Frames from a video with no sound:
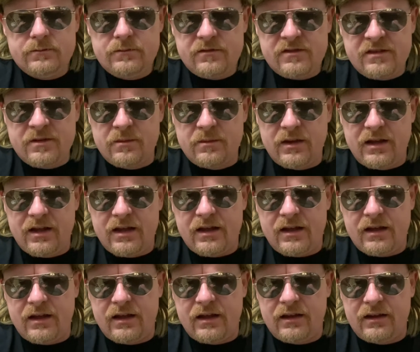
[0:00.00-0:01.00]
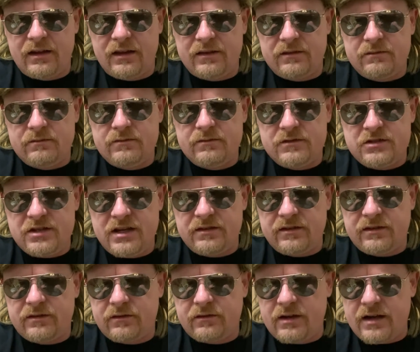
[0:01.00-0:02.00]
some, uh,
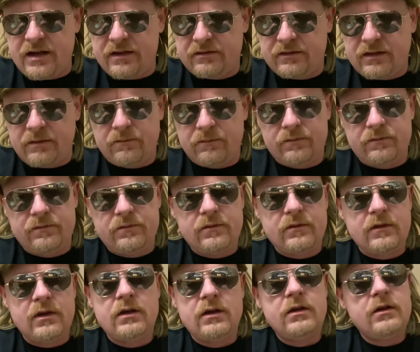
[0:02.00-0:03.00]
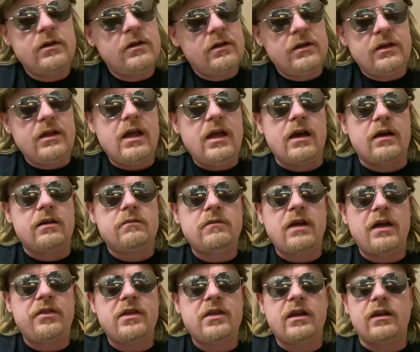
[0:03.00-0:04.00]
Jesus Christ, I'm, yeah,
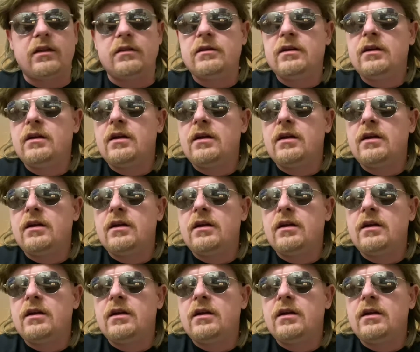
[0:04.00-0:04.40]
not thinking.